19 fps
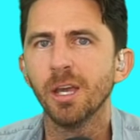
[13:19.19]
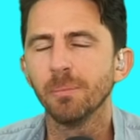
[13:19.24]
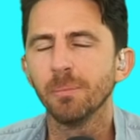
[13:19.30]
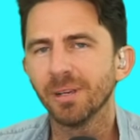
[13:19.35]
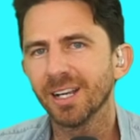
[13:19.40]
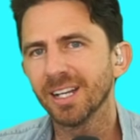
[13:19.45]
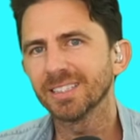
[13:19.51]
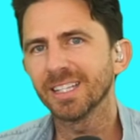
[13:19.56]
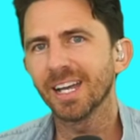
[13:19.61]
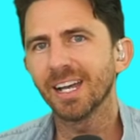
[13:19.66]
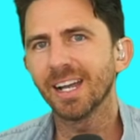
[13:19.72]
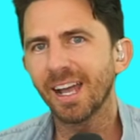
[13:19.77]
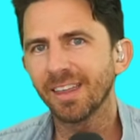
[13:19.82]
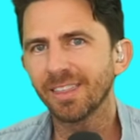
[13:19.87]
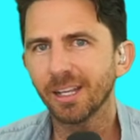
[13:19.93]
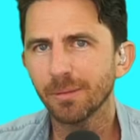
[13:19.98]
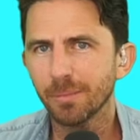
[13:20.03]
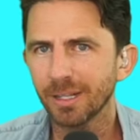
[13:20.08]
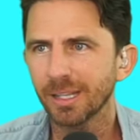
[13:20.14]
because I
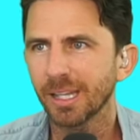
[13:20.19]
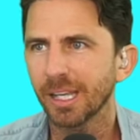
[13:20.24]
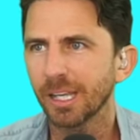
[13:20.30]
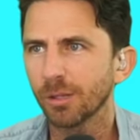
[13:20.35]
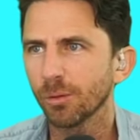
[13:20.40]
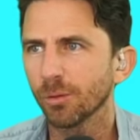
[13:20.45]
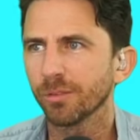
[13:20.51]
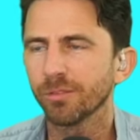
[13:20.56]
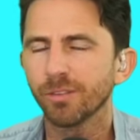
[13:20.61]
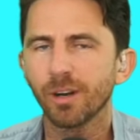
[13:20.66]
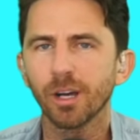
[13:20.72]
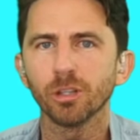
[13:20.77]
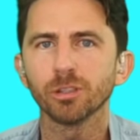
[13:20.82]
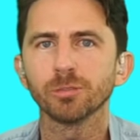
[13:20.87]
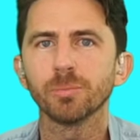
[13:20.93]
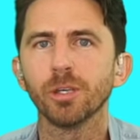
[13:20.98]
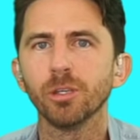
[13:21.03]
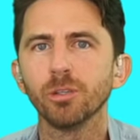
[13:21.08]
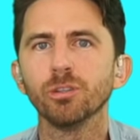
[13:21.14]
think my landlord
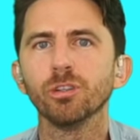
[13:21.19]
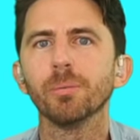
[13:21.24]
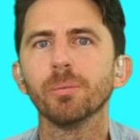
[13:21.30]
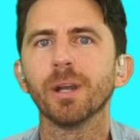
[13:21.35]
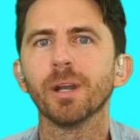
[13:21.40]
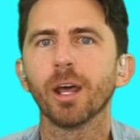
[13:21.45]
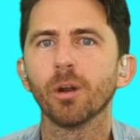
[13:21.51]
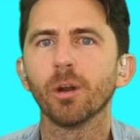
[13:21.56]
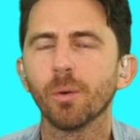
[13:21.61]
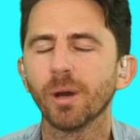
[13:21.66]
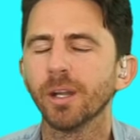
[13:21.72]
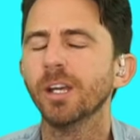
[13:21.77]
follows my YouTube and I don't.